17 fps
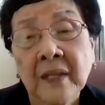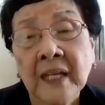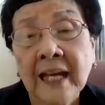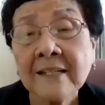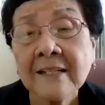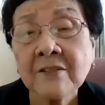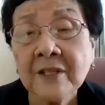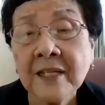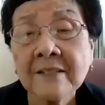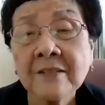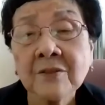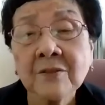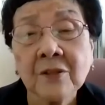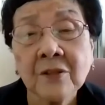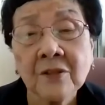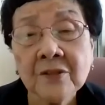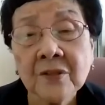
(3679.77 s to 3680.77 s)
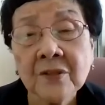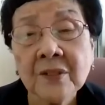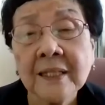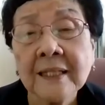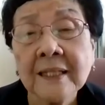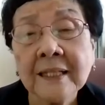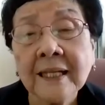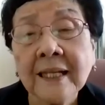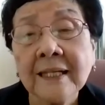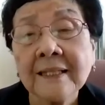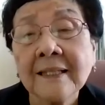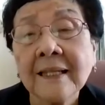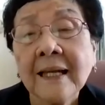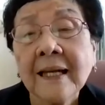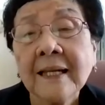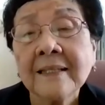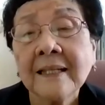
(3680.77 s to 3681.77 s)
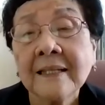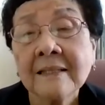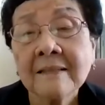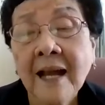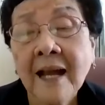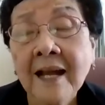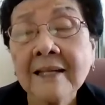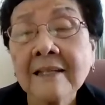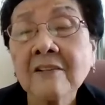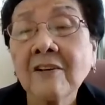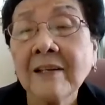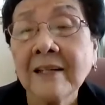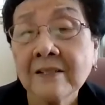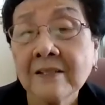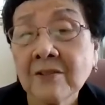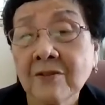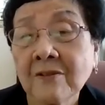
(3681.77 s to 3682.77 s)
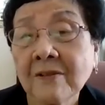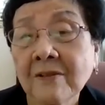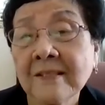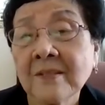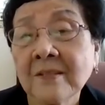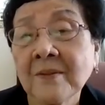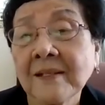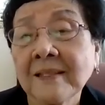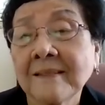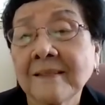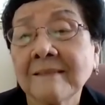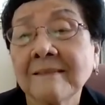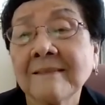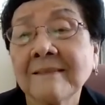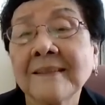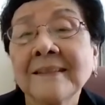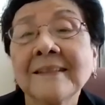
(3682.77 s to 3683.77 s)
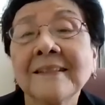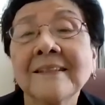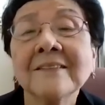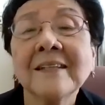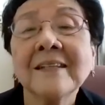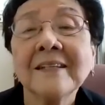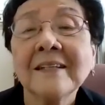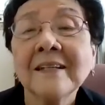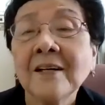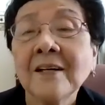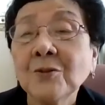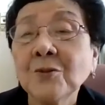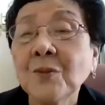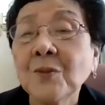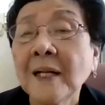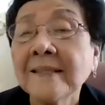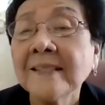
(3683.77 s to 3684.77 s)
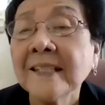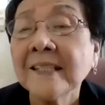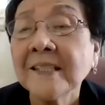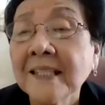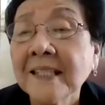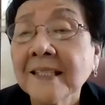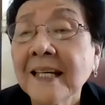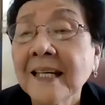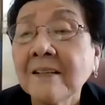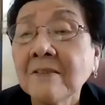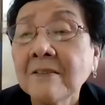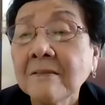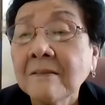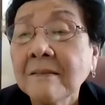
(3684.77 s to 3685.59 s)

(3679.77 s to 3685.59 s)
exudates could also indicate there is high cholesterol as well. Okay, who answered just now?